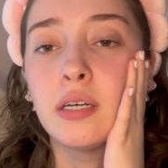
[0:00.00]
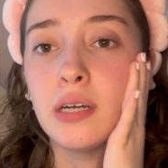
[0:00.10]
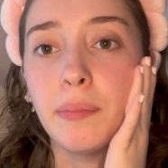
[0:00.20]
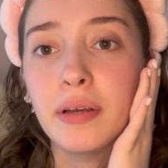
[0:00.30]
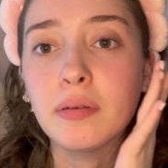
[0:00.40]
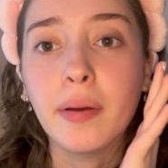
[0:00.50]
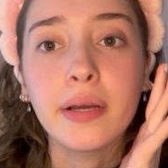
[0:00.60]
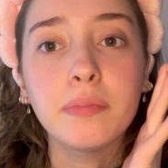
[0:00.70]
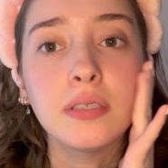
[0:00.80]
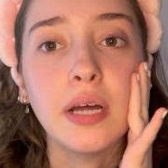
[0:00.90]
It makes my
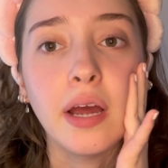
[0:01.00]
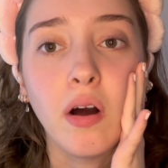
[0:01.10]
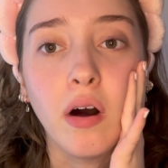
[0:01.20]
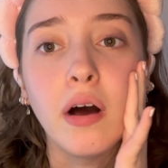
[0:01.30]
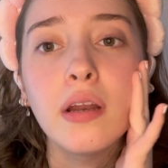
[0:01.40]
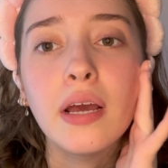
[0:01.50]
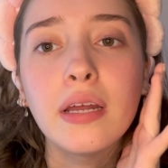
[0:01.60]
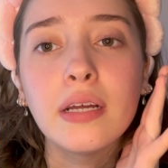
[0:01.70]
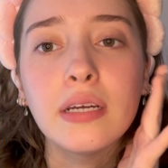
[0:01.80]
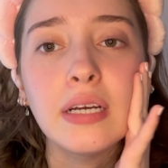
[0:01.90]
makeup stay on and
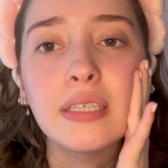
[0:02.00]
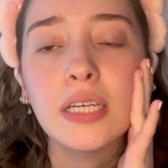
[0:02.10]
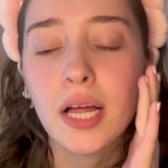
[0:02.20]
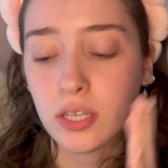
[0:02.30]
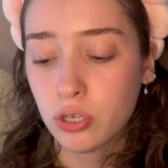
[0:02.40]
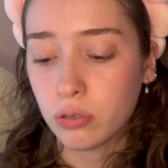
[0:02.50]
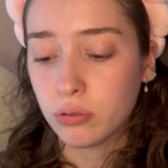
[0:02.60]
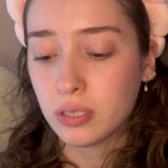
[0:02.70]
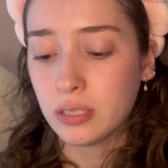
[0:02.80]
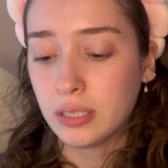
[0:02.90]
it, it's not too
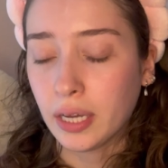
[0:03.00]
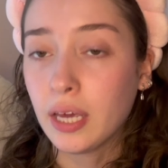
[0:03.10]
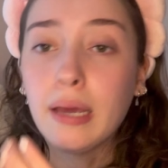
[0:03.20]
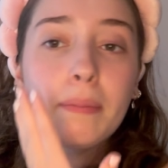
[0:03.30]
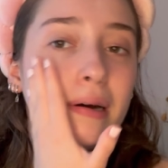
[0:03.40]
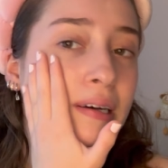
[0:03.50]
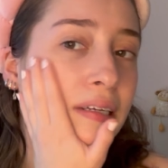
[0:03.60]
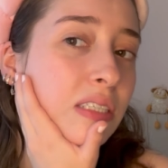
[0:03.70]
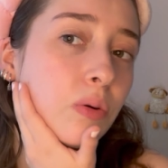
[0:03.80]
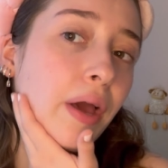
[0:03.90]
sticky, but
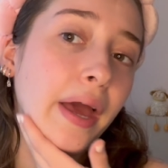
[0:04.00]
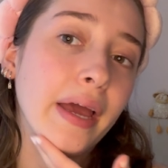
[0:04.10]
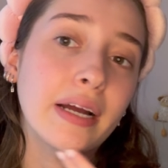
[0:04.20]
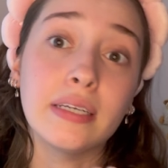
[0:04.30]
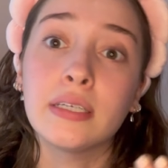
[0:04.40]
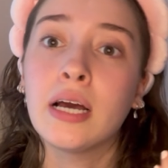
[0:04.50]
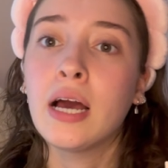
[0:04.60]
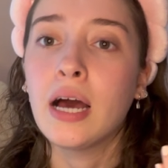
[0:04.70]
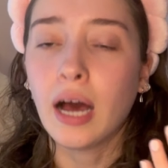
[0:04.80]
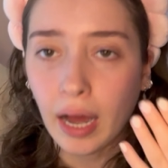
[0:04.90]
it's okay because
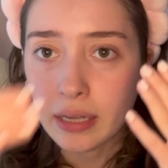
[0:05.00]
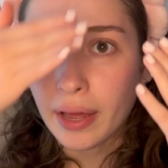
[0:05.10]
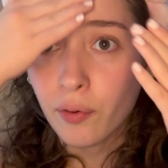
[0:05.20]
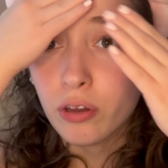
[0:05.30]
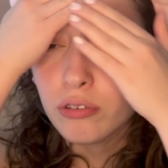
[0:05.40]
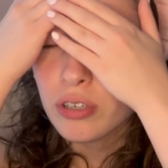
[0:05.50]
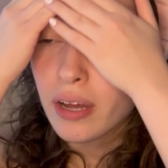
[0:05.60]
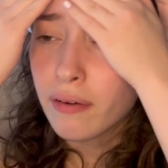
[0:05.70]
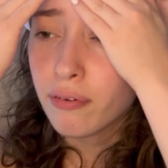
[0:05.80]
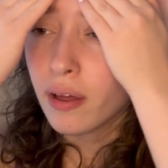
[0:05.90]
I like, usually I feel